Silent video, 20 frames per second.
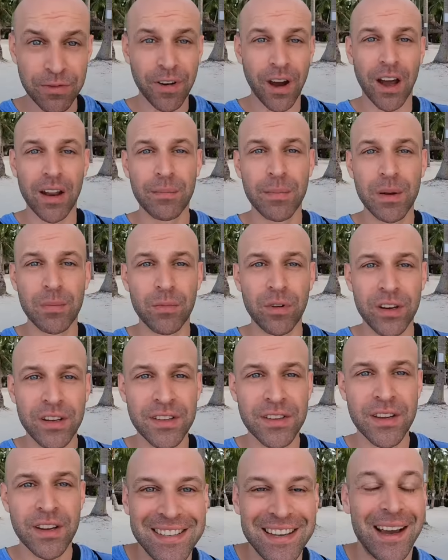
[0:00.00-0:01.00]
fond
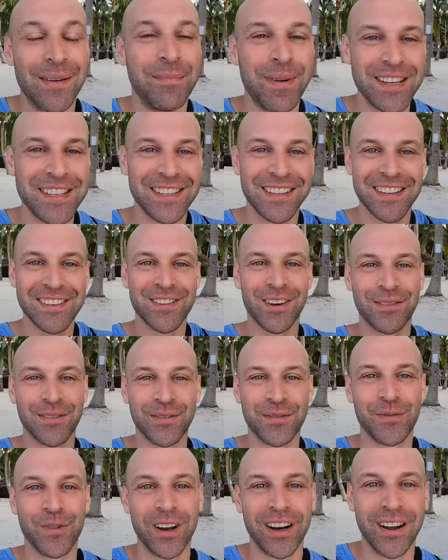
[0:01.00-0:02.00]
memories. I'm basing this off
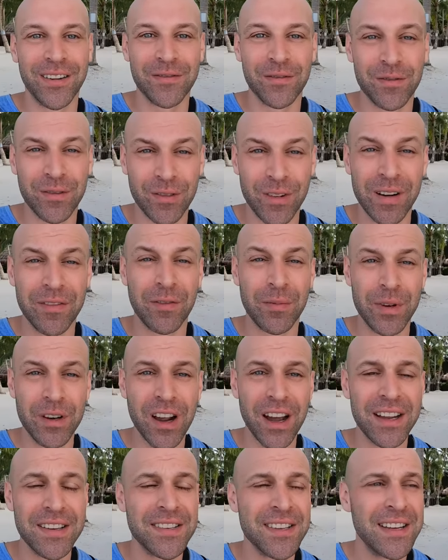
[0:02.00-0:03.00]
of what I've read from you
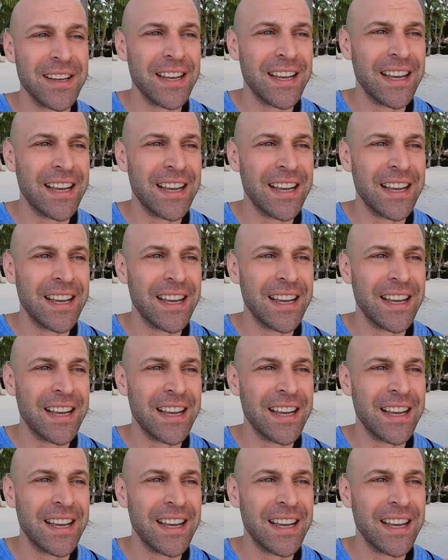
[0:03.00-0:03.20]
guys,